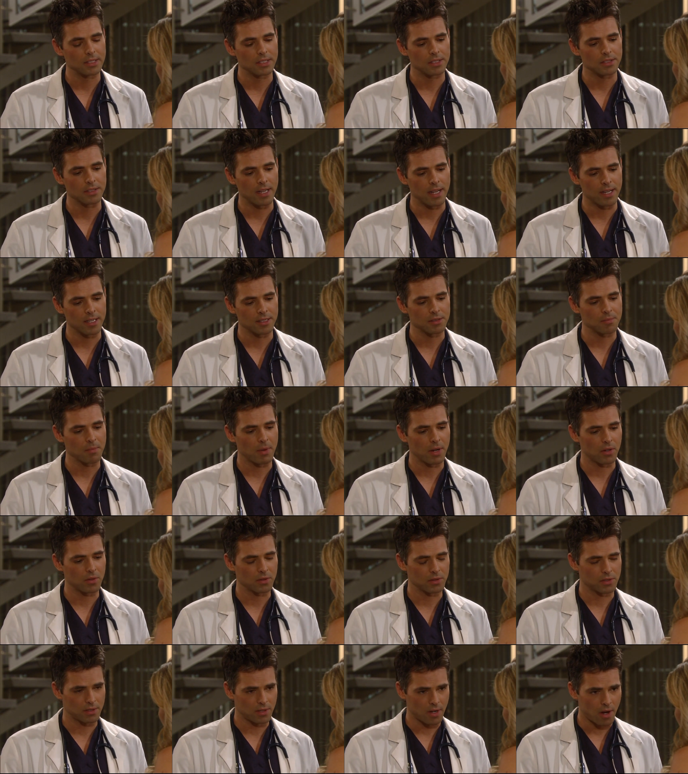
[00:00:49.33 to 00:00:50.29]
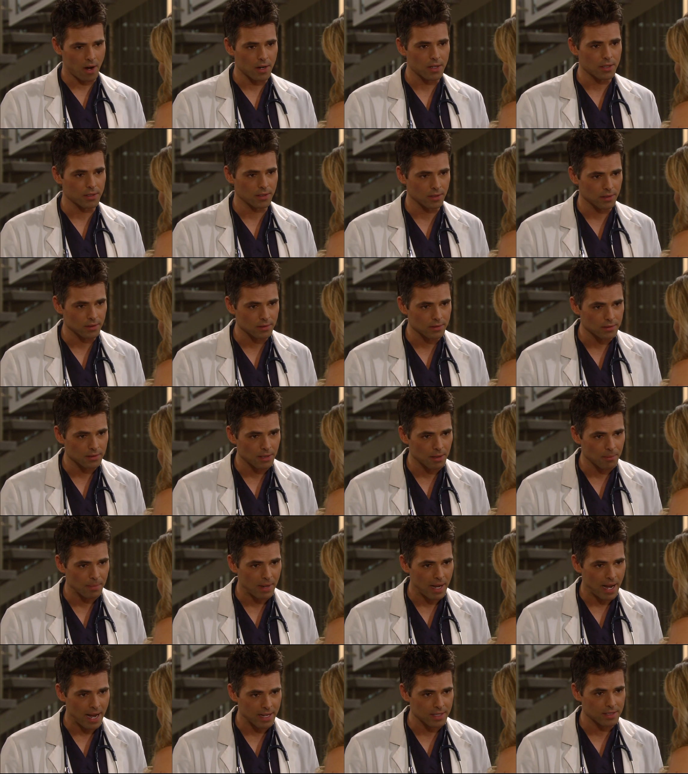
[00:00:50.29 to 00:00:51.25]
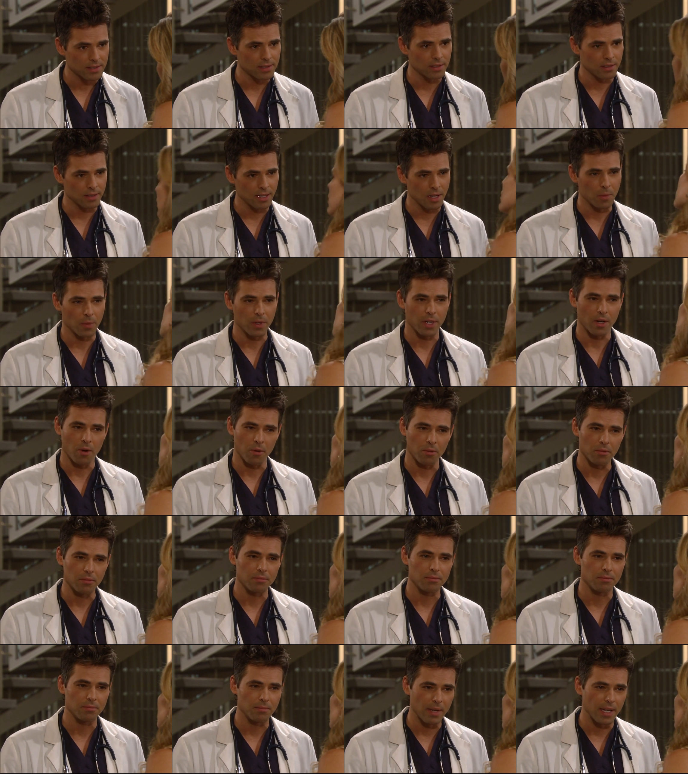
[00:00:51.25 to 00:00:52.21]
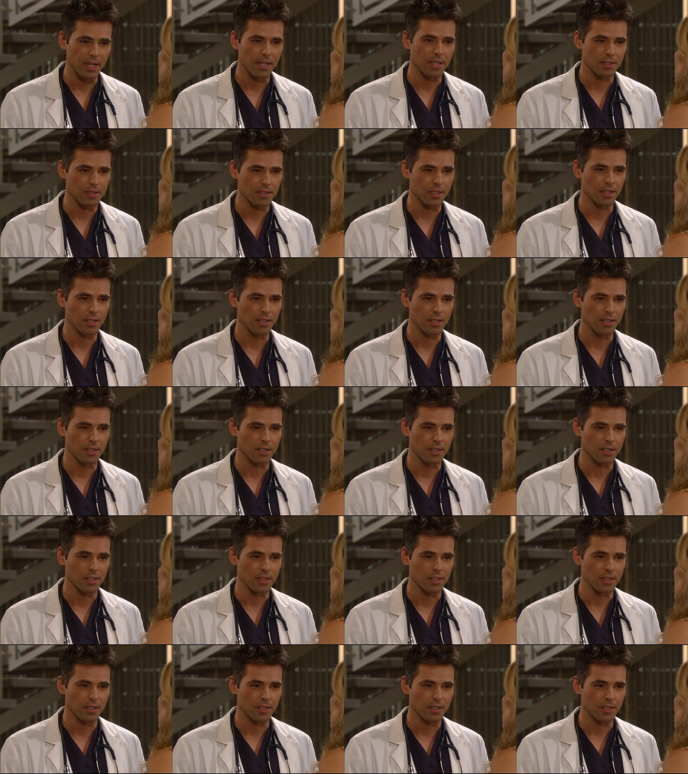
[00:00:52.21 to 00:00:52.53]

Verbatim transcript: Listen, as Michael's doctor, I'm asking that we don't make